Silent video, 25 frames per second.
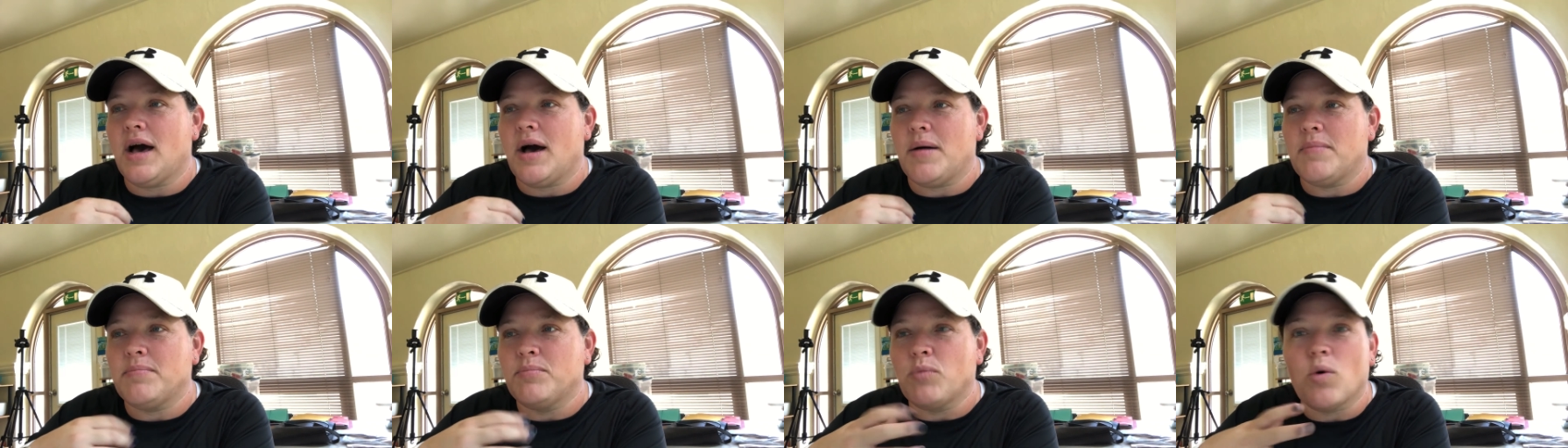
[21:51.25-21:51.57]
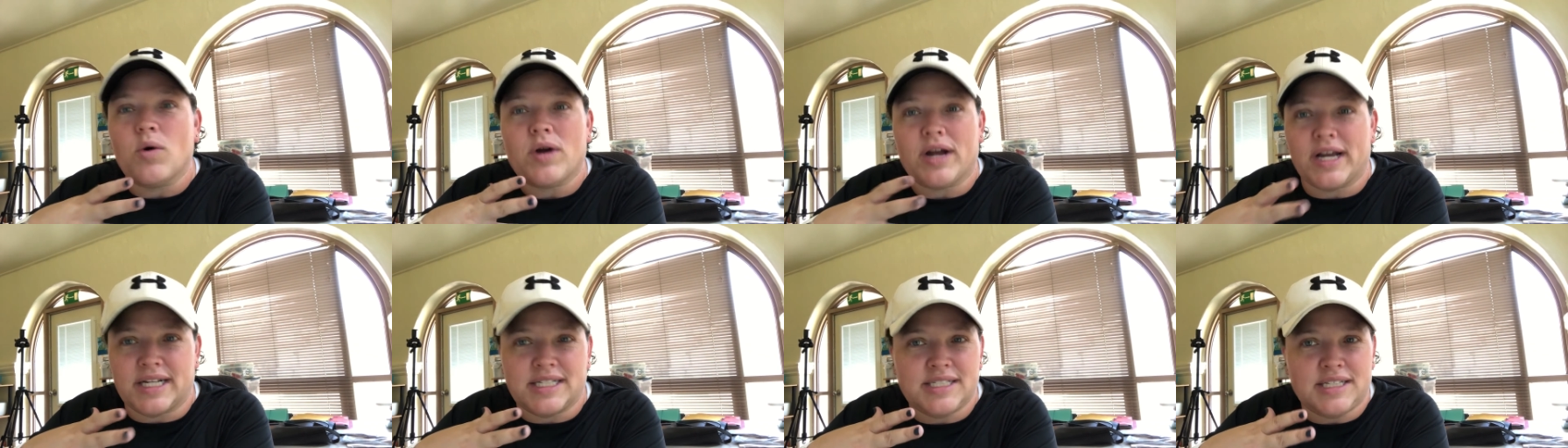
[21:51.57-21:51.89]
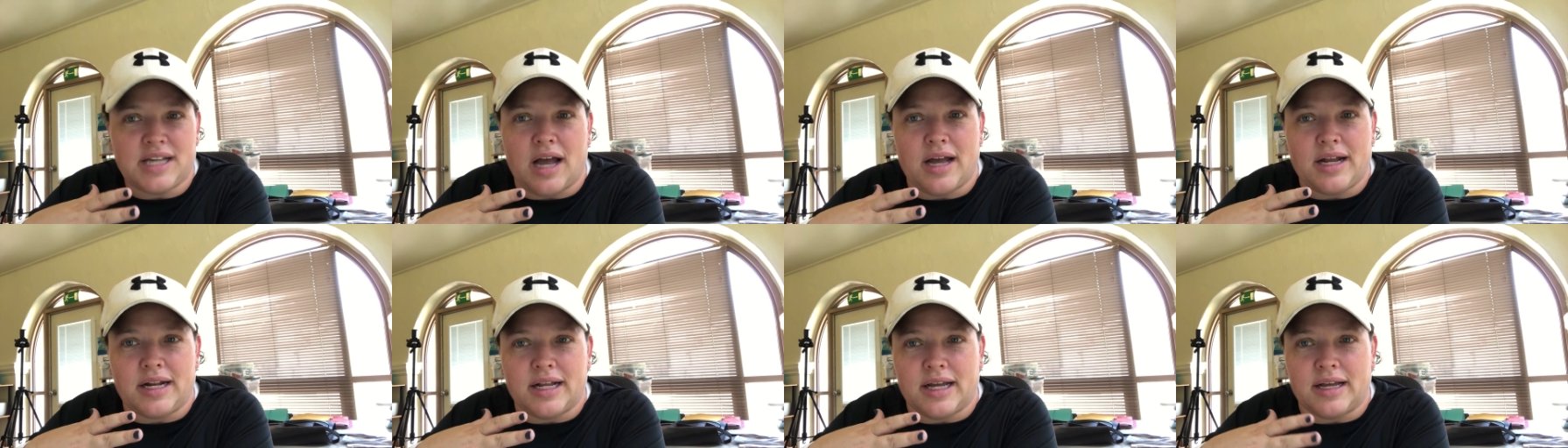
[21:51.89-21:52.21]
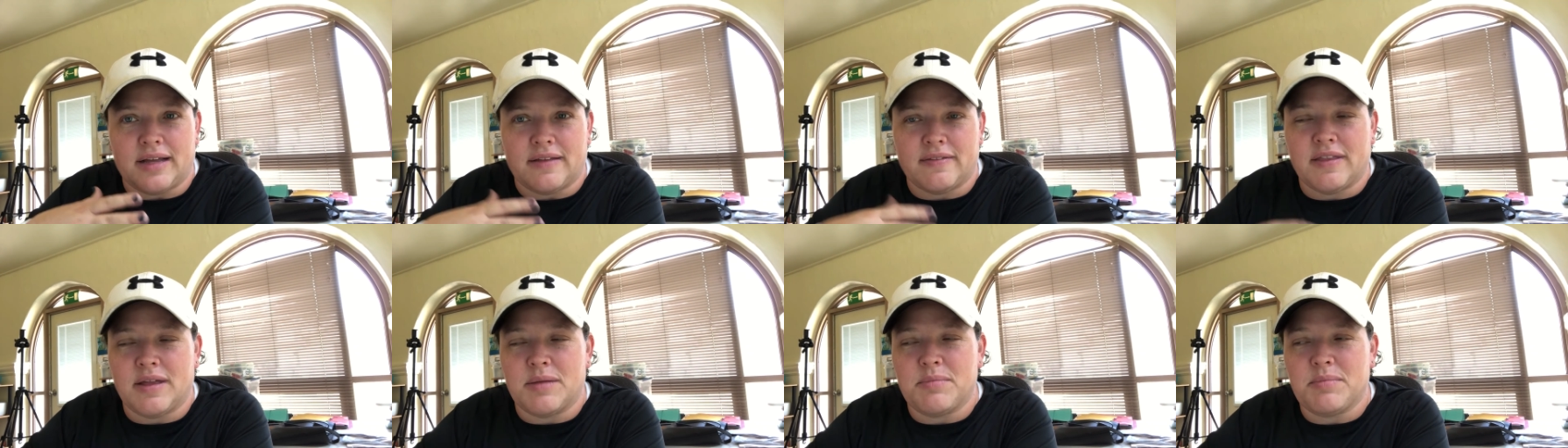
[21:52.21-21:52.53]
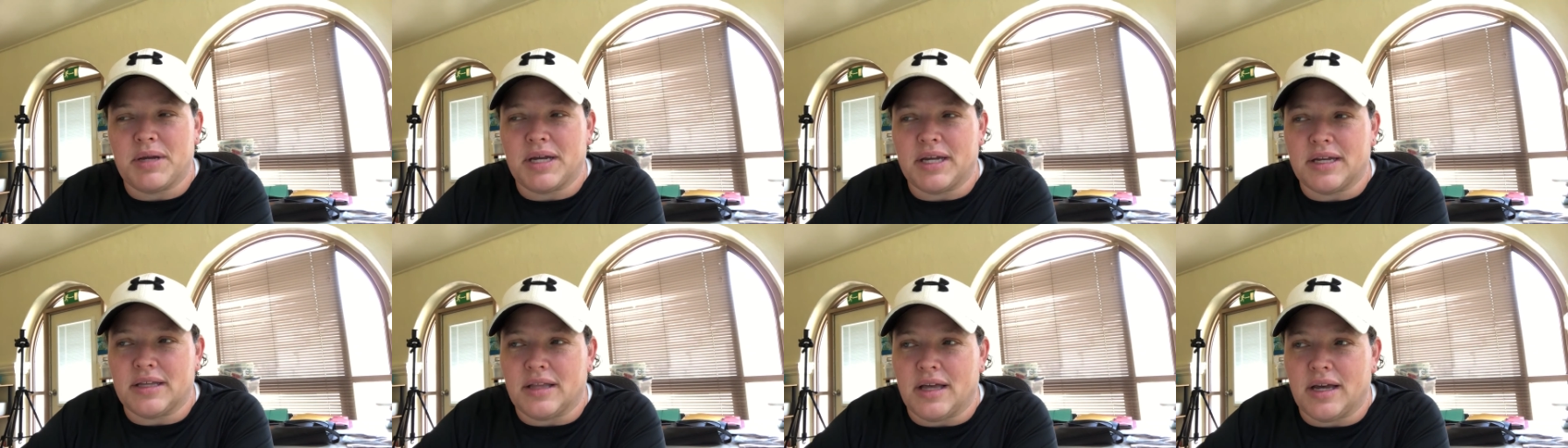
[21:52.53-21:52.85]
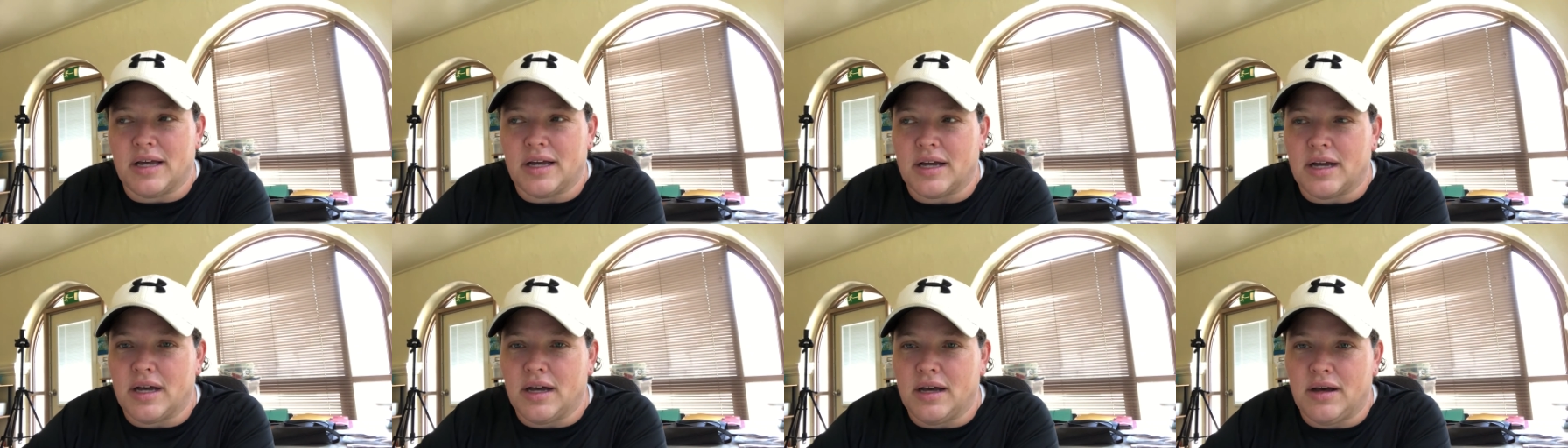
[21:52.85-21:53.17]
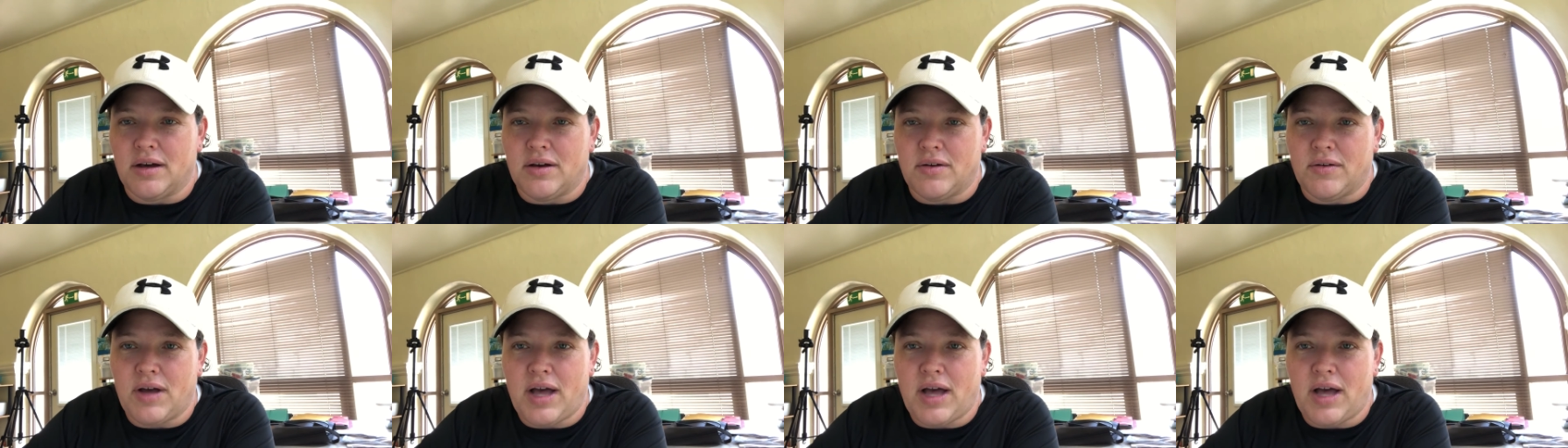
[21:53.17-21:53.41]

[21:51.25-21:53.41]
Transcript: more exciting than being like, oh,